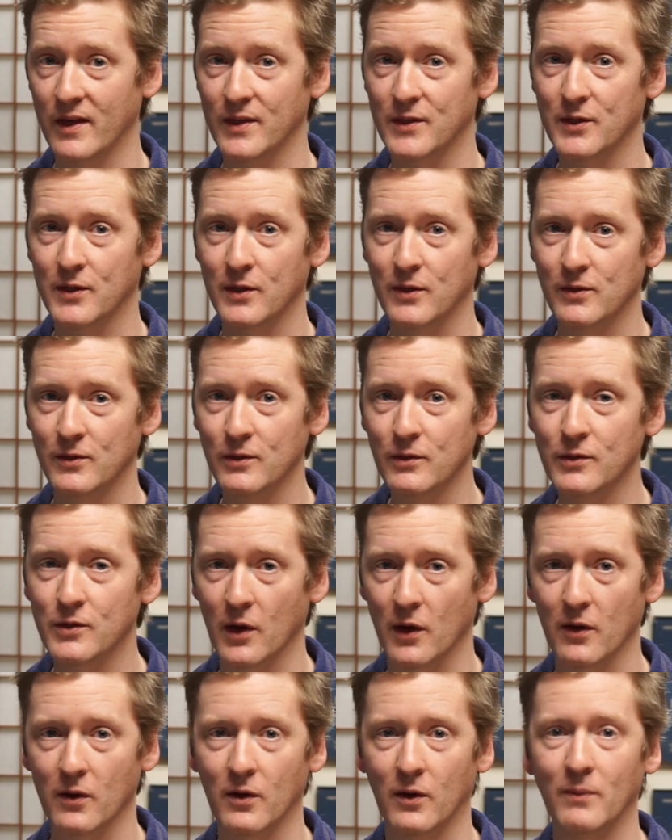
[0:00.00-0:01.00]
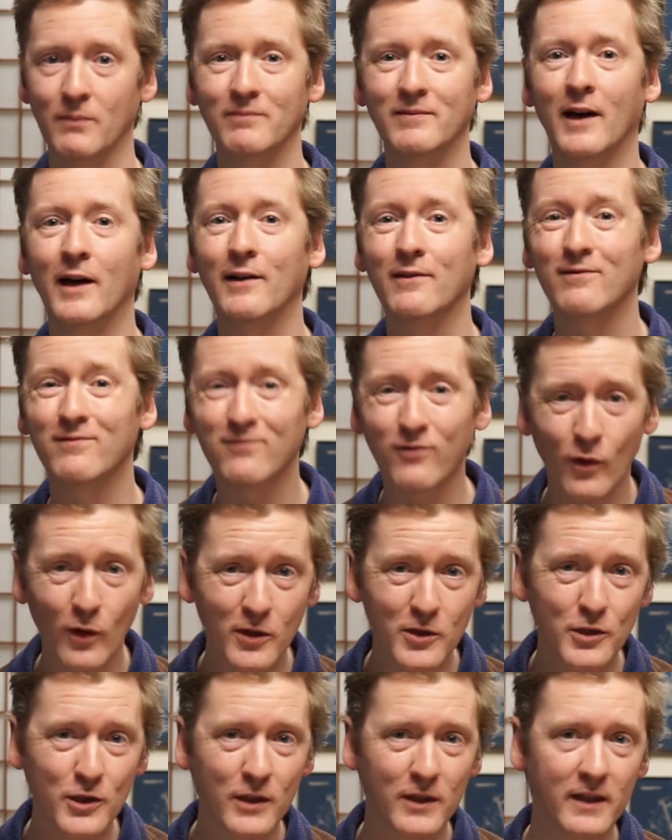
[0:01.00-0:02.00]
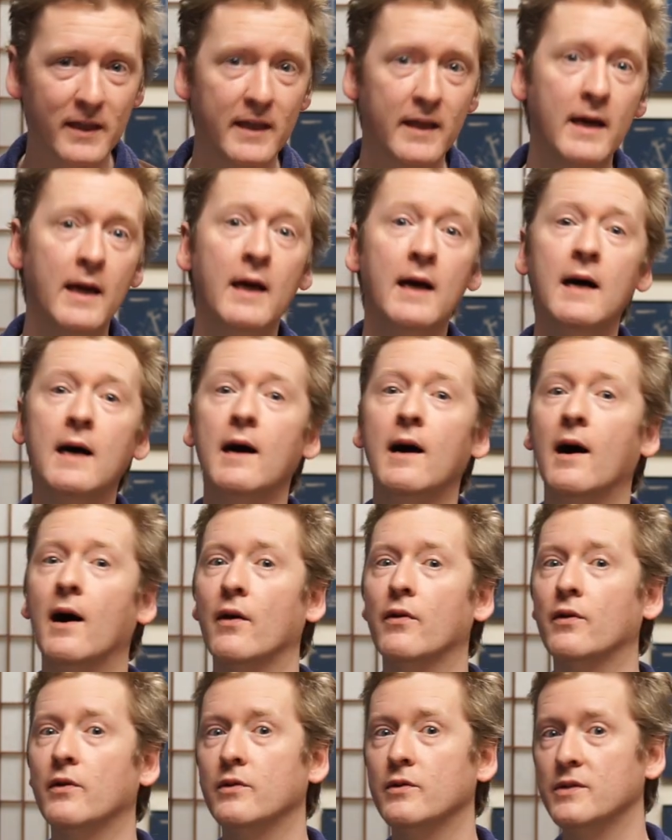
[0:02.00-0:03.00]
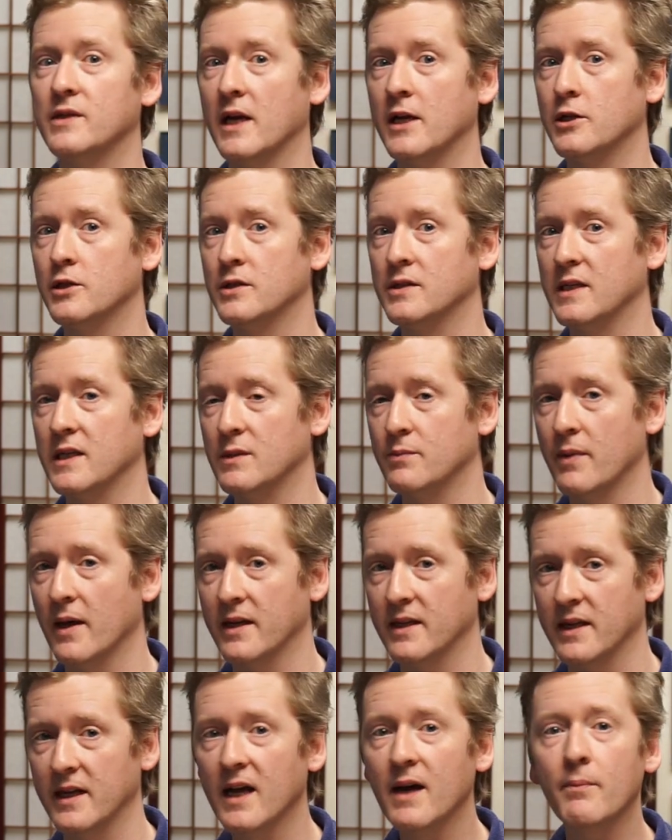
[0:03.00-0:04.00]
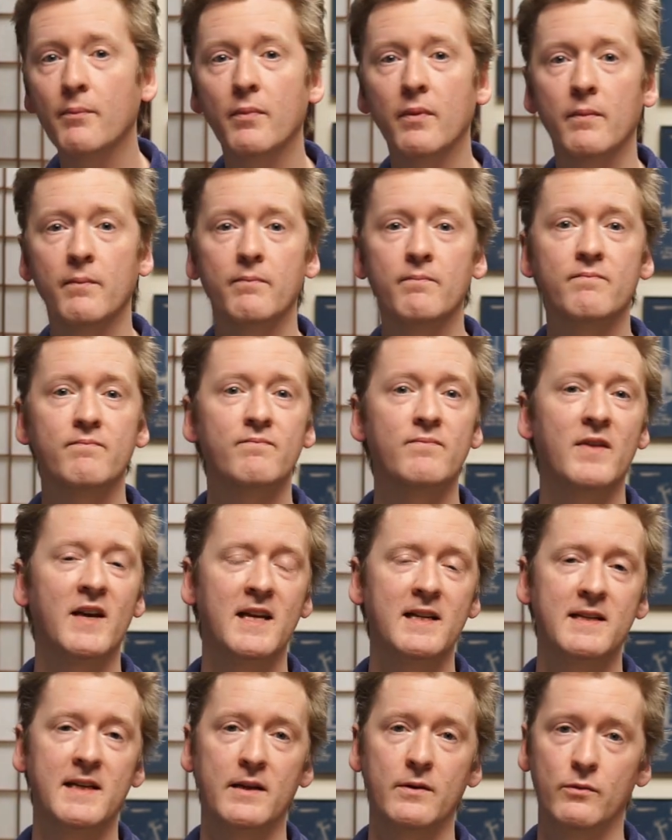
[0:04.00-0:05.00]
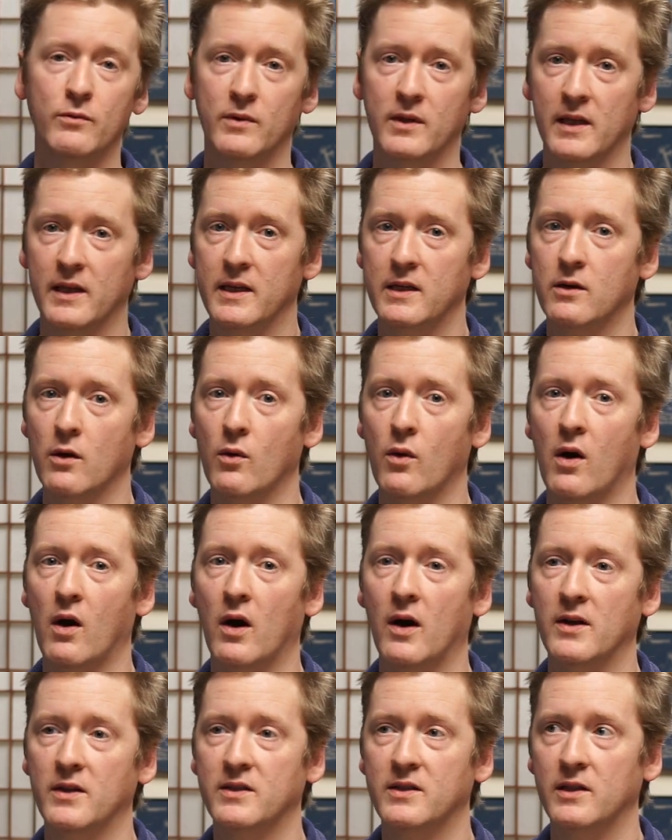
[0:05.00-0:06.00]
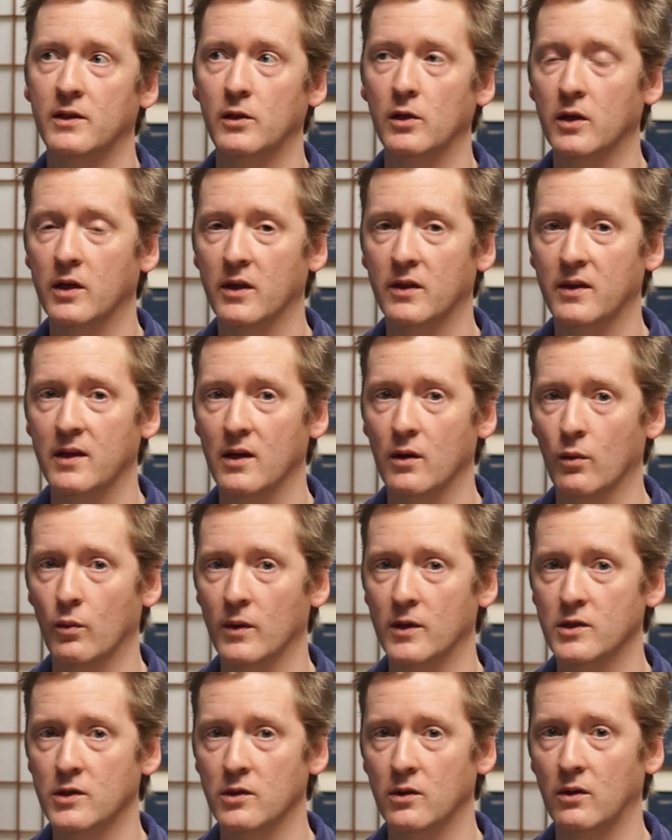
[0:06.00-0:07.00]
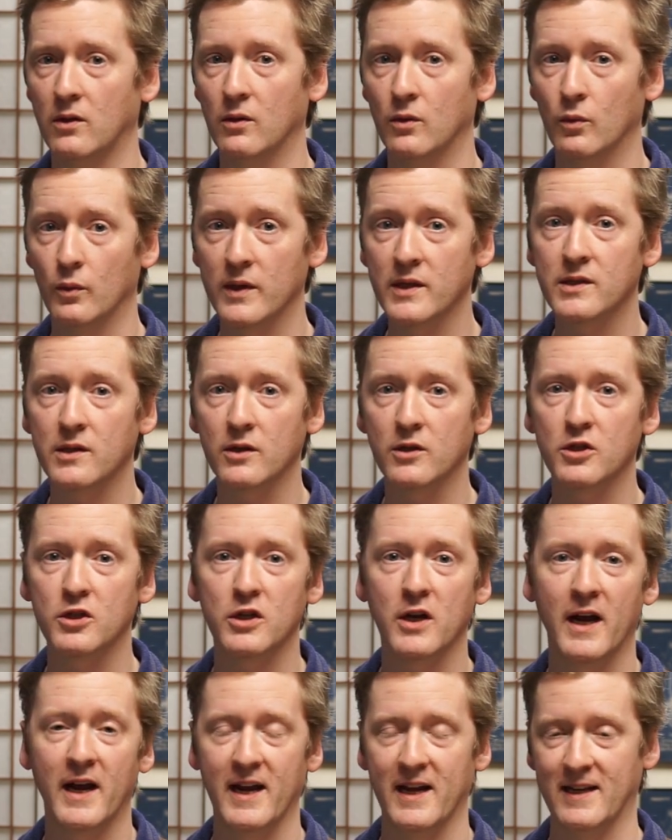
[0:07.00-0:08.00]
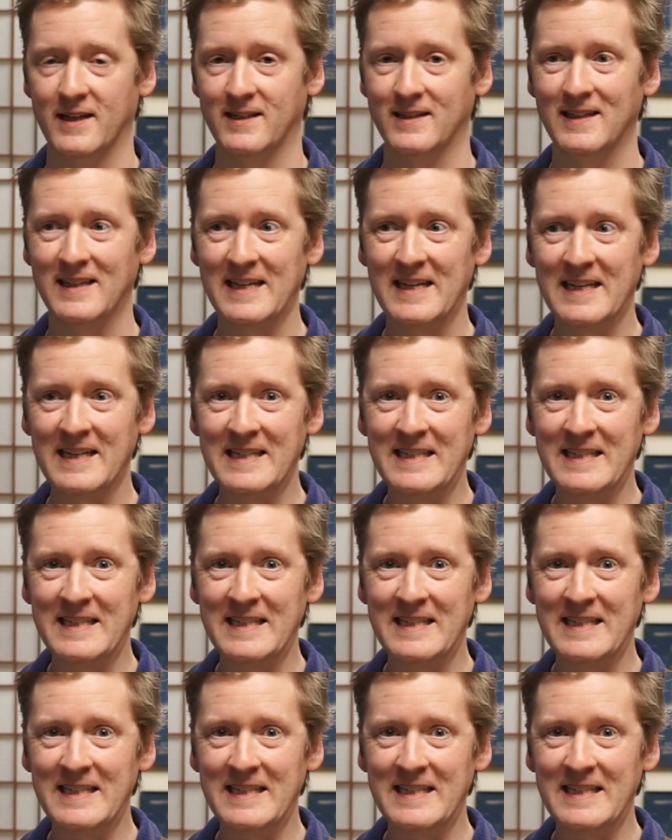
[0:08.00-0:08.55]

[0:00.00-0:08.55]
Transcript: this news article. Unfortunately, other news agencies picked it up. They didn't really go on to look at the original research and